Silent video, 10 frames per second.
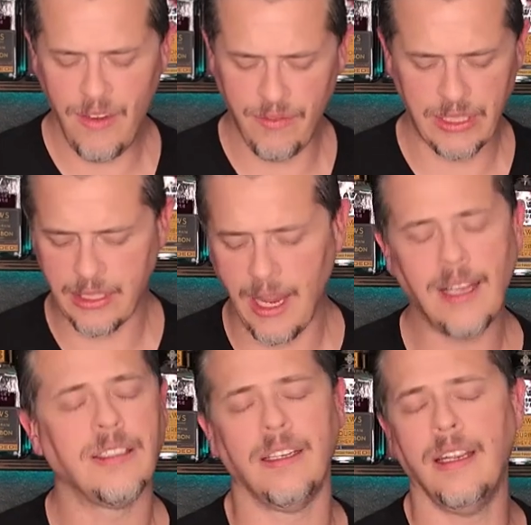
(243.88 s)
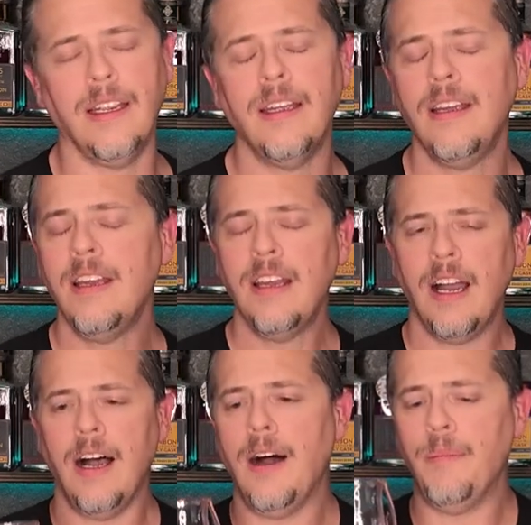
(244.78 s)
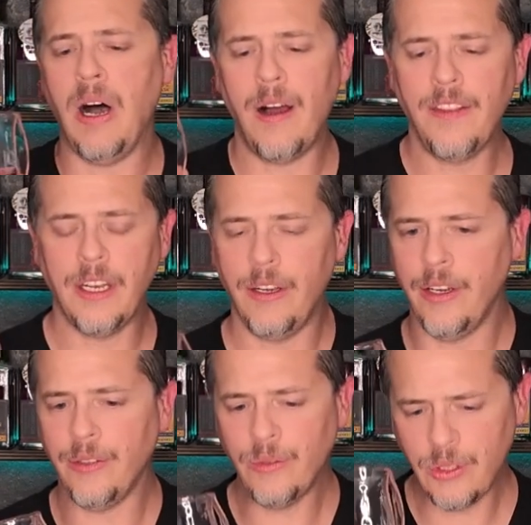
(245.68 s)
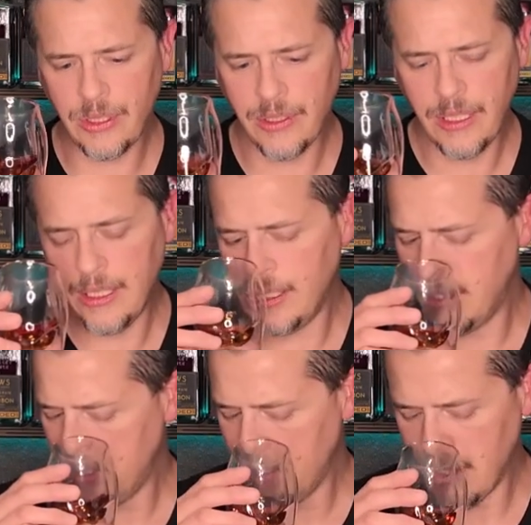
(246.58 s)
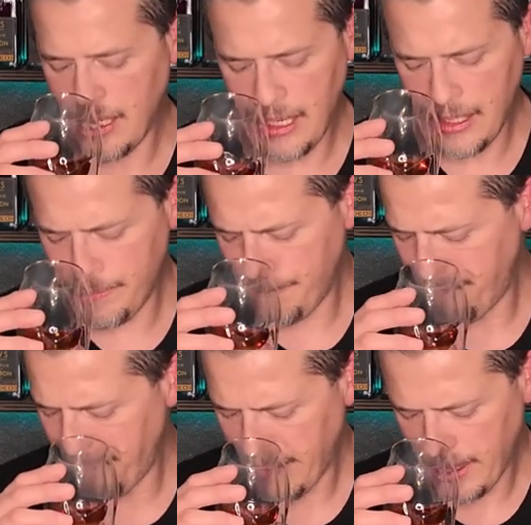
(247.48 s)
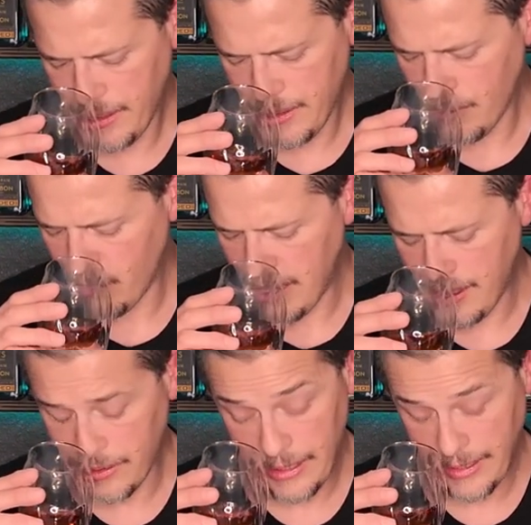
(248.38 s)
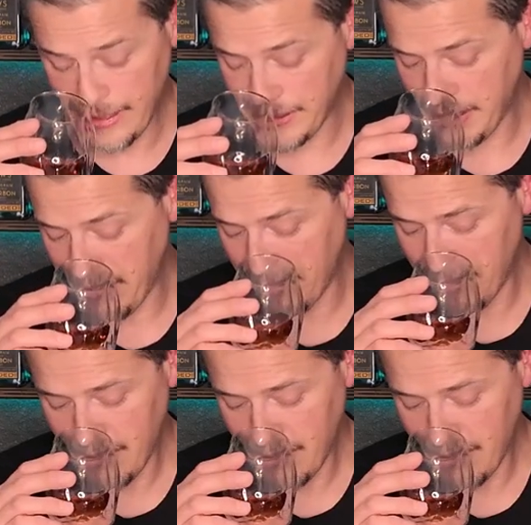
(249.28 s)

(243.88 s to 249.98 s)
viscosity. On the nose, wow, like I said,